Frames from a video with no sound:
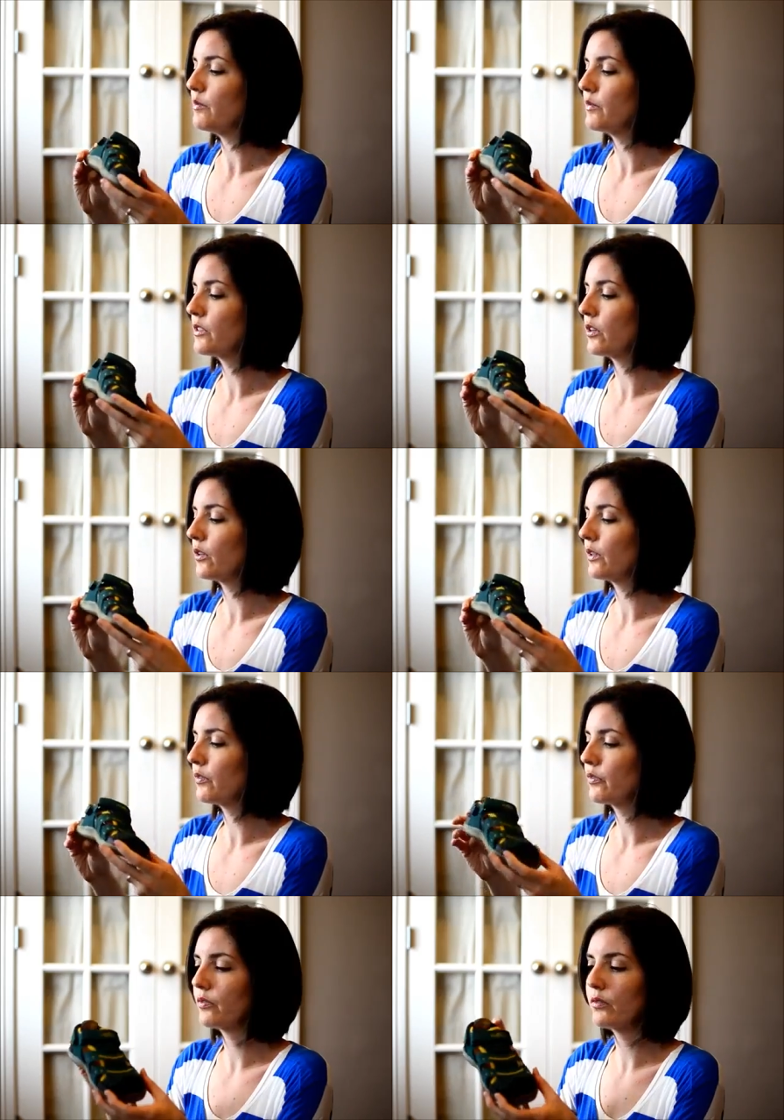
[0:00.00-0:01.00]
So
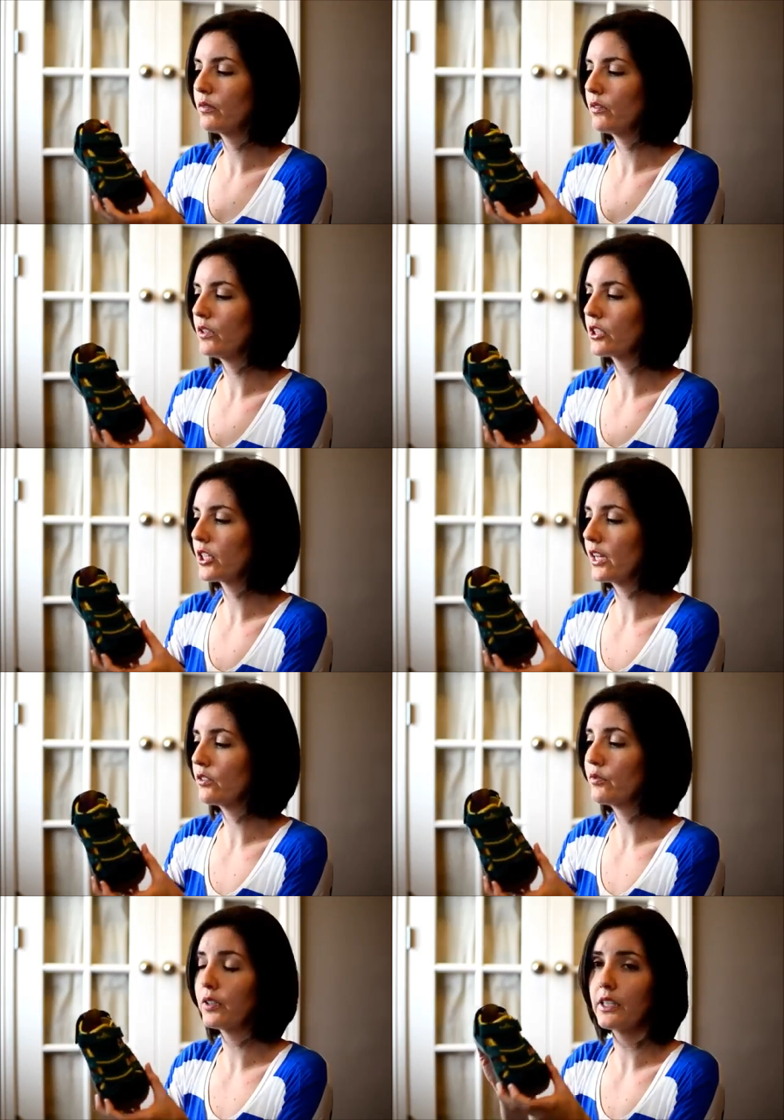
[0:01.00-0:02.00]
if your
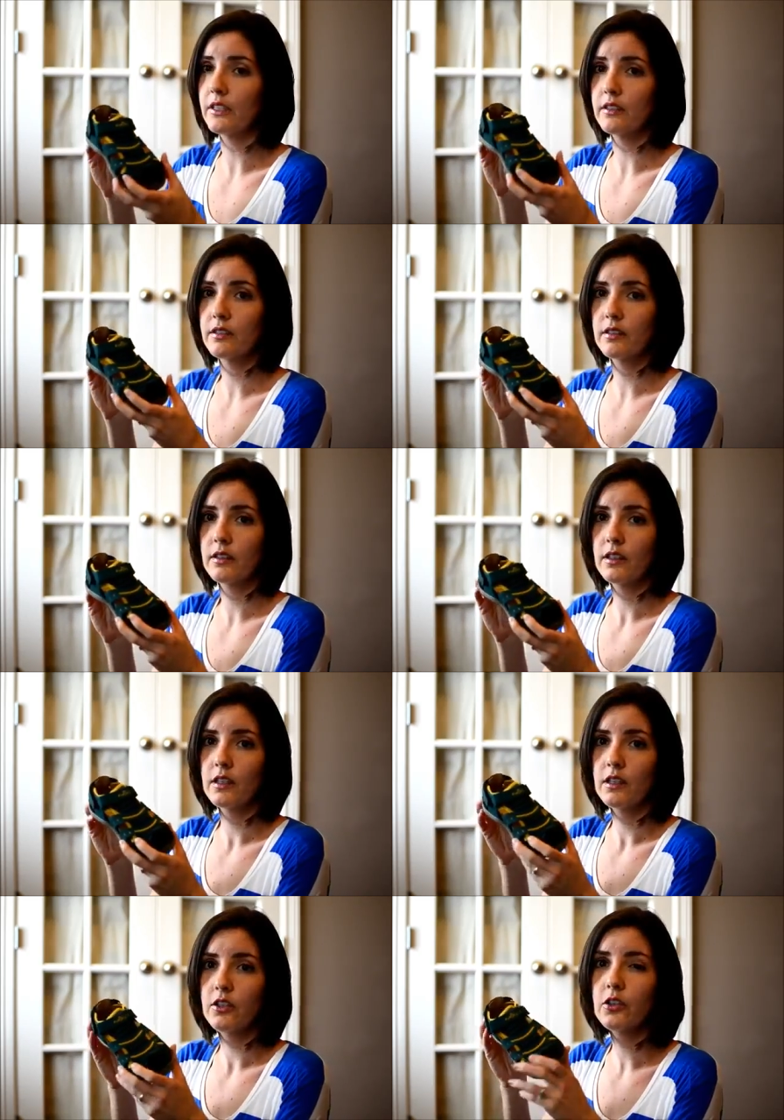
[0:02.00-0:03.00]
child's foot is,
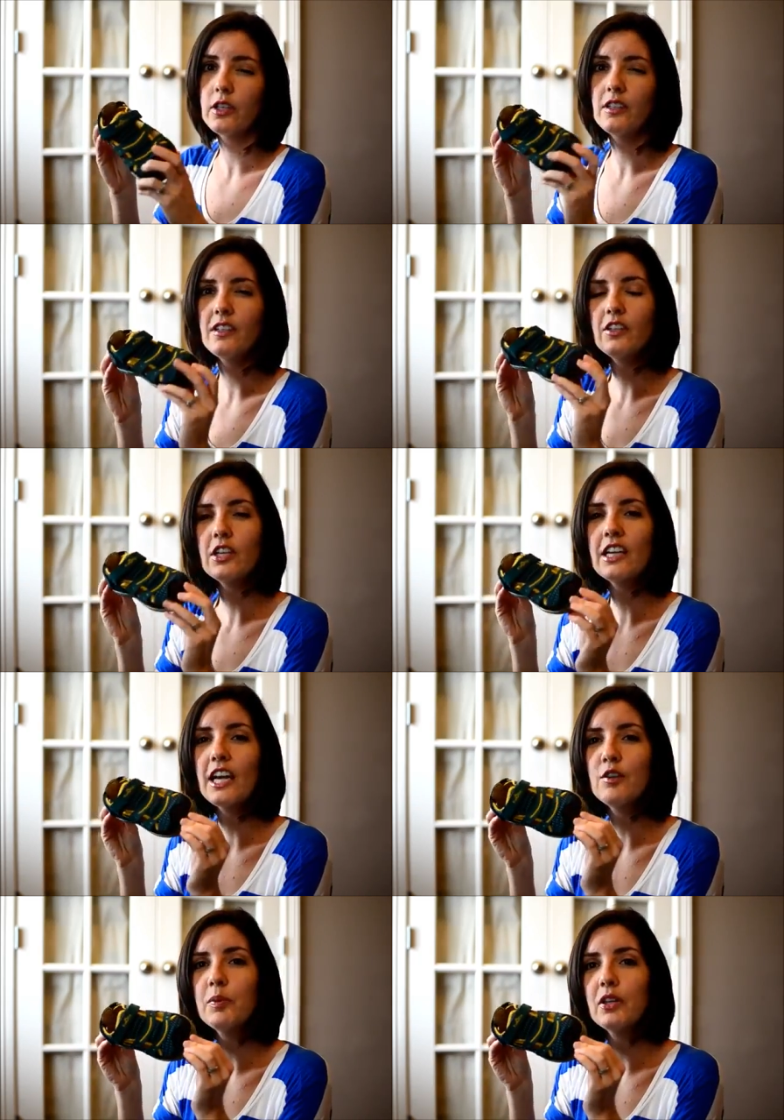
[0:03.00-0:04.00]
you can
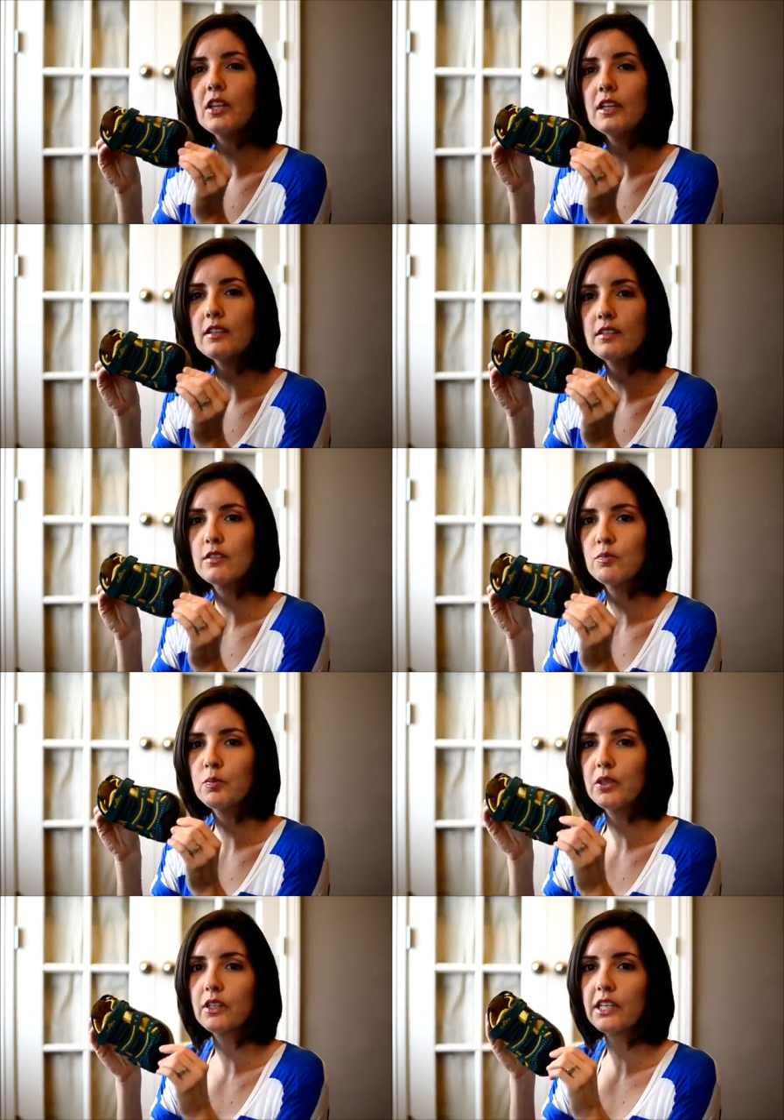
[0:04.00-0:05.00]
kind of
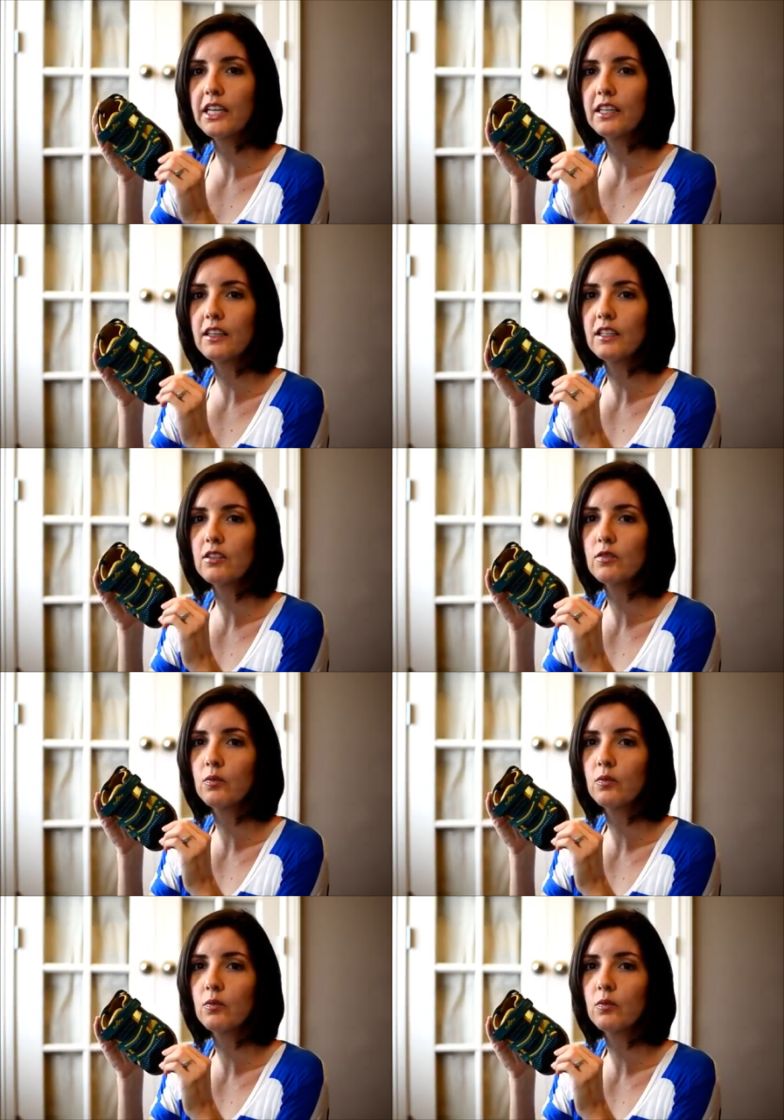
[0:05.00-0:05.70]
put your kid in this